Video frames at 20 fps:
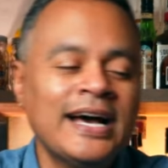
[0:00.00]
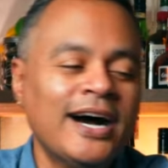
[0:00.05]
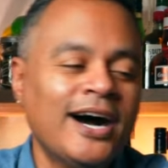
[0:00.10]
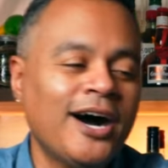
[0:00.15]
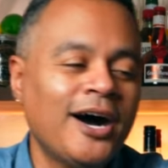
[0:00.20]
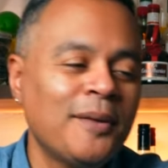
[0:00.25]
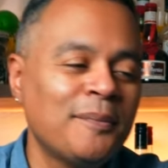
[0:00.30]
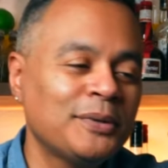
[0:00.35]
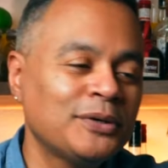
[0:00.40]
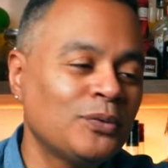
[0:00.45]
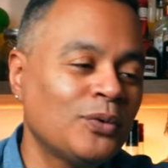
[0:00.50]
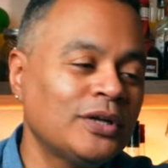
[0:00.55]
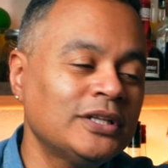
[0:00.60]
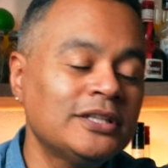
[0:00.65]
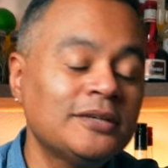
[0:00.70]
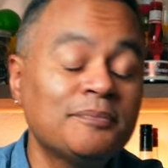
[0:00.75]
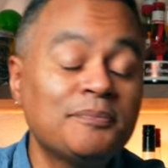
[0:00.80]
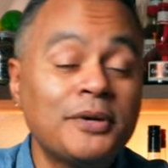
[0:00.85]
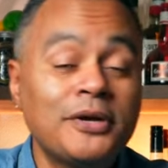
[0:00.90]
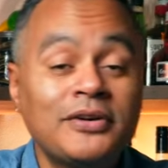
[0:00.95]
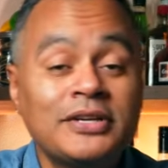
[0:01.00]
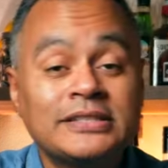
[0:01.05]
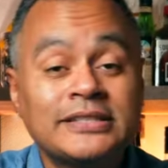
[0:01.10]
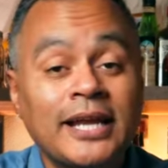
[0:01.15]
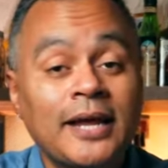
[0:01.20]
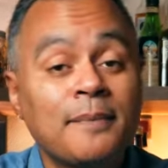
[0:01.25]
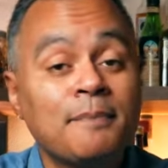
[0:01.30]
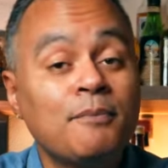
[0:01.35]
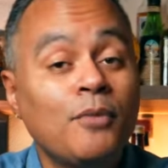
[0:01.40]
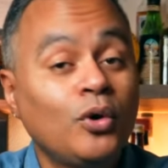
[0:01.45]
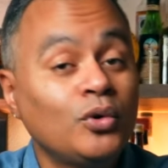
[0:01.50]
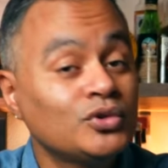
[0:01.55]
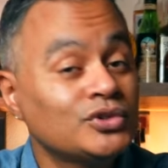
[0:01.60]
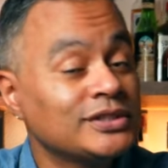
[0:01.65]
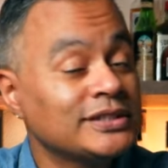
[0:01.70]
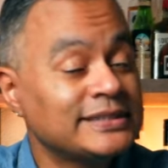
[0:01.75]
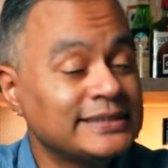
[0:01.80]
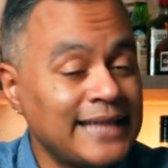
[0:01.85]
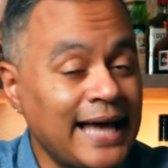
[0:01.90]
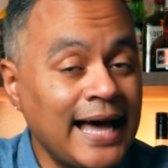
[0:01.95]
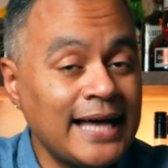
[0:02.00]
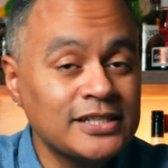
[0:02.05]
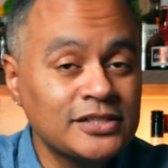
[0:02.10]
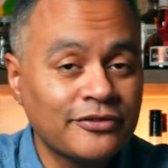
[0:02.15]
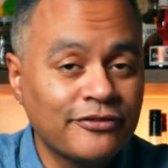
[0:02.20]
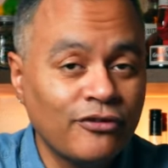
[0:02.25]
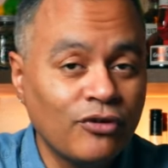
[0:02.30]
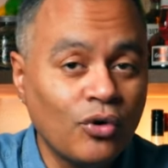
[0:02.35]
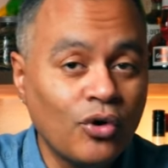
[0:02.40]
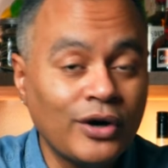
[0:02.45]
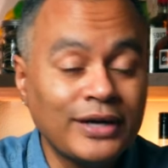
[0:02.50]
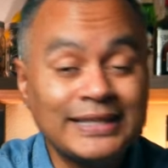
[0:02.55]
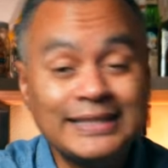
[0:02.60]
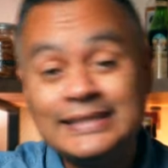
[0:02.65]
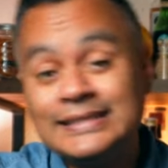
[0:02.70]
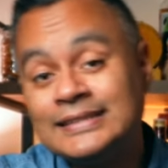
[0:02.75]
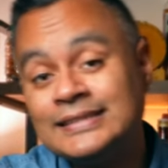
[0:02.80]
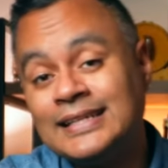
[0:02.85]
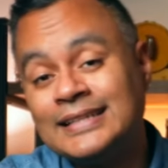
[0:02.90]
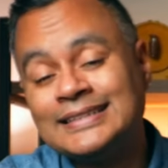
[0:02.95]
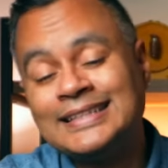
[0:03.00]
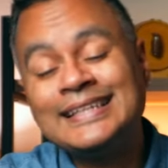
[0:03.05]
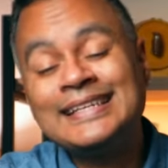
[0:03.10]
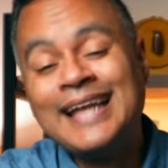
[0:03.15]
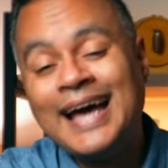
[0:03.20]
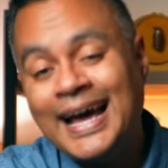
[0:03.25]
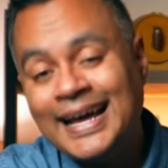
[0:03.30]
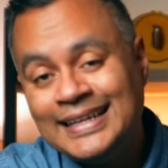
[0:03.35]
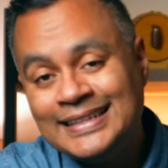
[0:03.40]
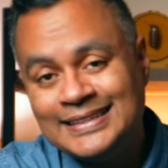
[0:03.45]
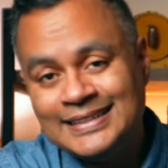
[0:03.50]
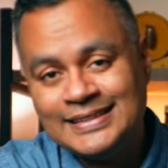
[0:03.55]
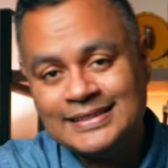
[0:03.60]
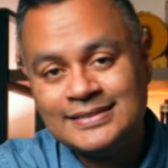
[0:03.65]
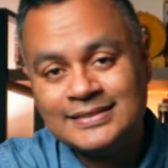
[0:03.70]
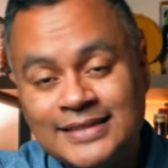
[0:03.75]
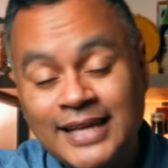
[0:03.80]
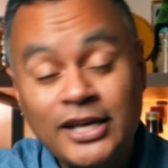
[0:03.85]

But one of the periods that I'm most nostalgic for is the 90s.